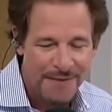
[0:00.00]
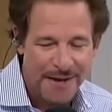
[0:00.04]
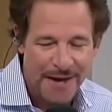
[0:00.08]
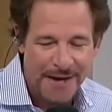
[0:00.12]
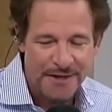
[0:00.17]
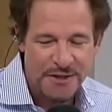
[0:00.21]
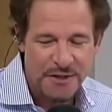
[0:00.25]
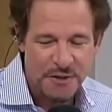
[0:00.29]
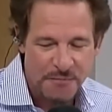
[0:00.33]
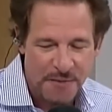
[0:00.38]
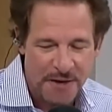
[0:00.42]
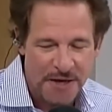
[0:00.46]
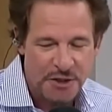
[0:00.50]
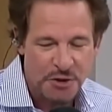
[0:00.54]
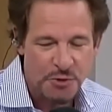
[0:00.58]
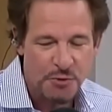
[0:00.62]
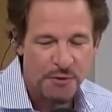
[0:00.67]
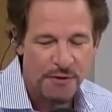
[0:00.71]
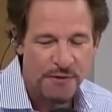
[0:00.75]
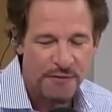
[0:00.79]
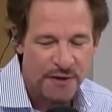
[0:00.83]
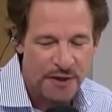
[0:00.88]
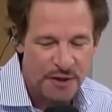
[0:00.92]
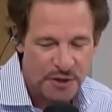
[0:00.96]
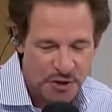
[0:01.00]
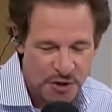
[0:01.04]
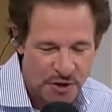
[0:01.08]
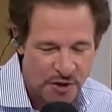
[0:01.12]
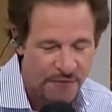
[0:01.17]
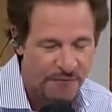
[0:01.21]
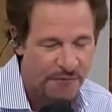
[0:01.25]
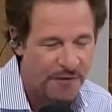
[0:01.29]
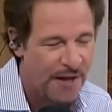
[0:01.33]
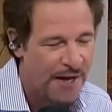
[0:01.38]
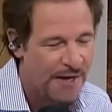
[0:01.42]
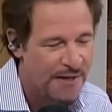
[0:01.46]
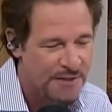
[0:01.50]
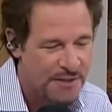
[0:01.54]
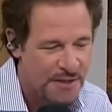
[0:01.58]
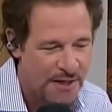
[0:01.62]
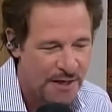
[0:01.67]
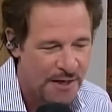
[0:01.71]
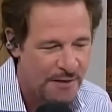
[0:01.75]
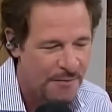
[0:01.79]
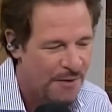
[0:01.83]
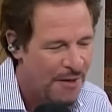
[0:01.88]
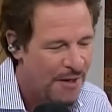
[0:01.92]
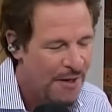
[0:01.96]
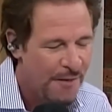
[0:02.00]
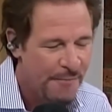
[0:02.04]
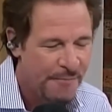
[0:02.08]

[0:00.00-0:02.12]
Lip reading: and especially this year for that team,